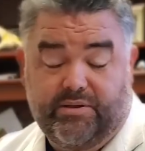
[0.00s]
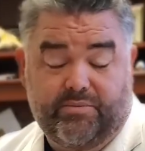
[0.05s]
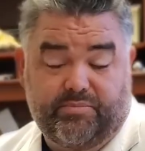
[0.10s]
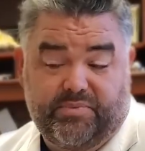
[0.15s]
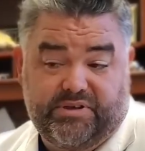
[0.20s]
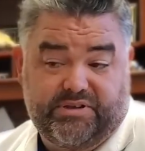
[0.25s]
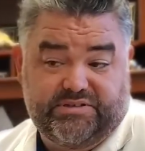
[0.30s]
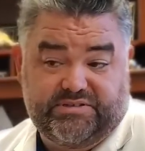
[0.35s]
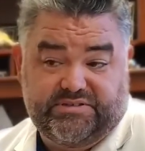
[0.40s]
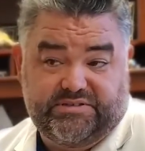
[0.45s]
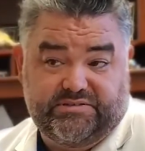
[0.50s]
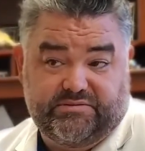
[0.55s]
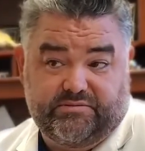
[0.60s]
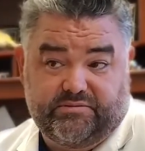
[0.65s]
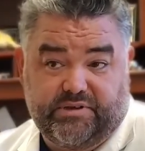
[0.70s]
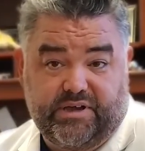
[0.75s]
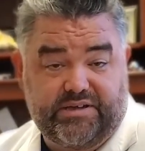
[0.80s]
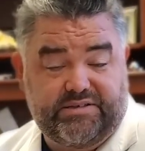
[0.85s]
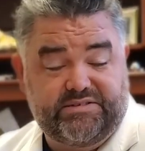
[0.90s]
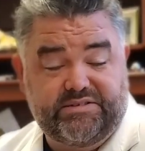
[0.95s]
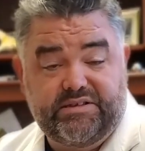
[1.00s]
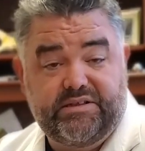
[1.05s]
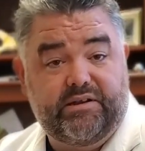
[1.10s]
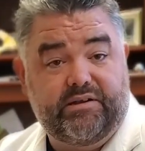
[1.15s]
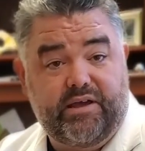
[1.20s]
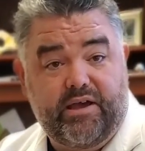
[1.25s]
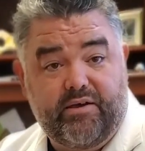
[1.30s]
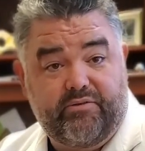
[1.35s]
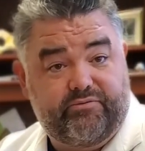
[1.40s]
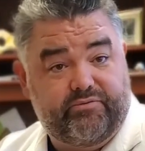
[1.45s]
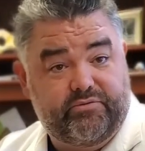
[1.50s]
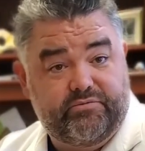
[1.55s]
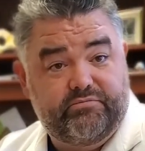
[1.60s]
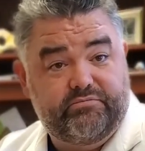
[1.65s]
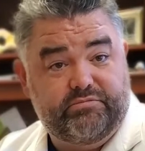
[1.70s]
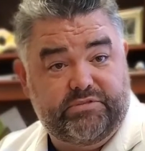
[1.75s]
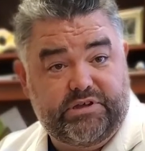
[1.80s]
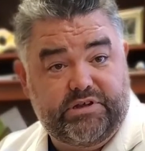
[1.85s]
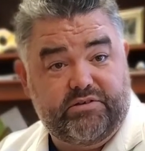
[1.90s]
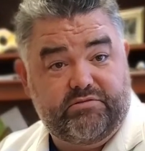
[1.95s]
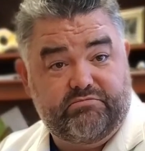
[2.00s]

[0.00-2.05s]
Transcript: but I see it enough. you know.